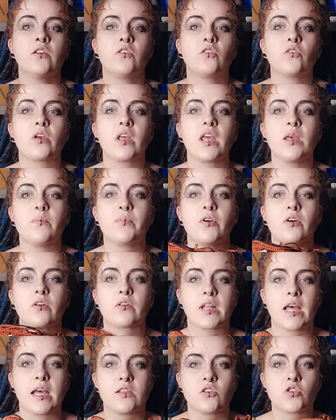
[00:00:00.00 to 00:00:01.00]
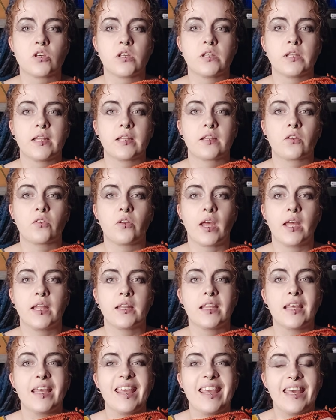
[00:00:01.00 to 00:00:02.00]
to keep your tension and
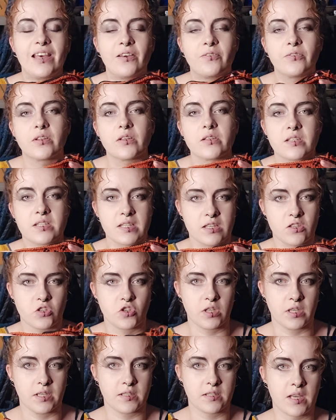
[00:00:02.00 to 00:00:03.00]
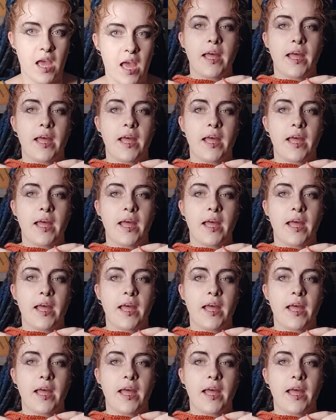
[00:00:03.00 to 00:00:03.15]
create equal stitches.